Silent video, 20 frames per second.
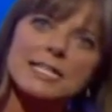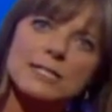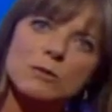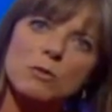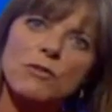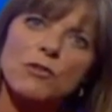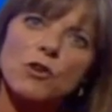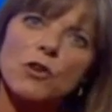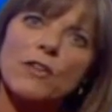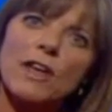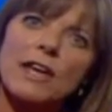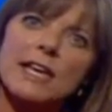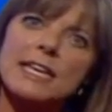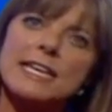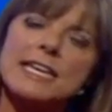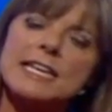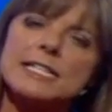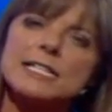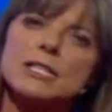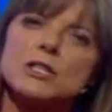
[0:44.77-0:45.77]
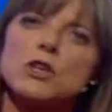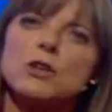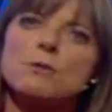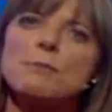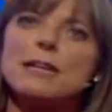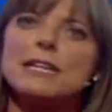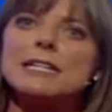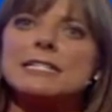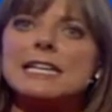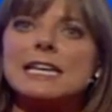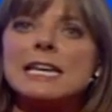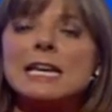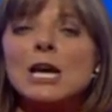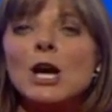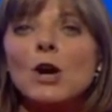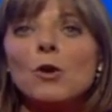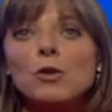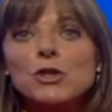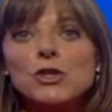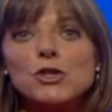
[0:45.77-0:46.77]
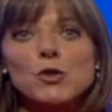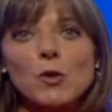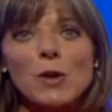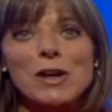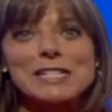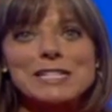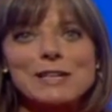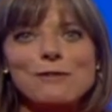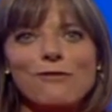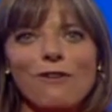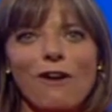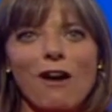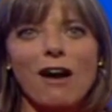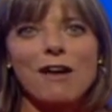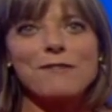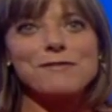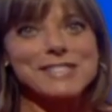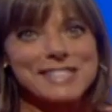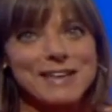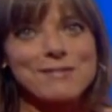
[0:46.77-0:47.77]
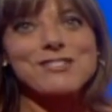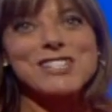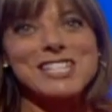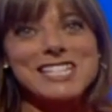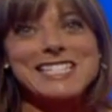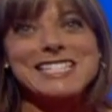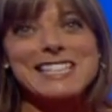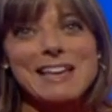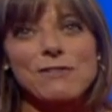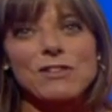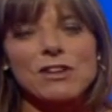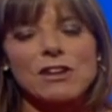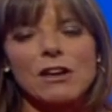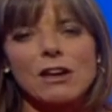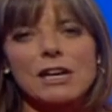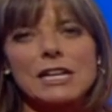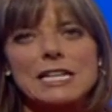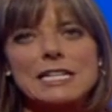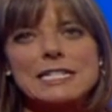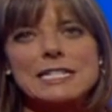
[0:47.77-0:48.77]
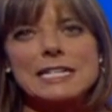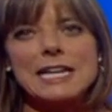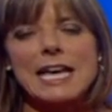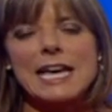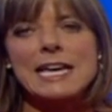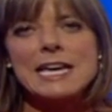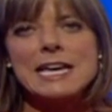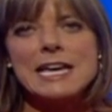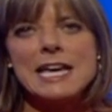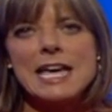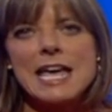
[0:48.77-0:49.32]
So we've got that heat and humidity with 25, 77 likely today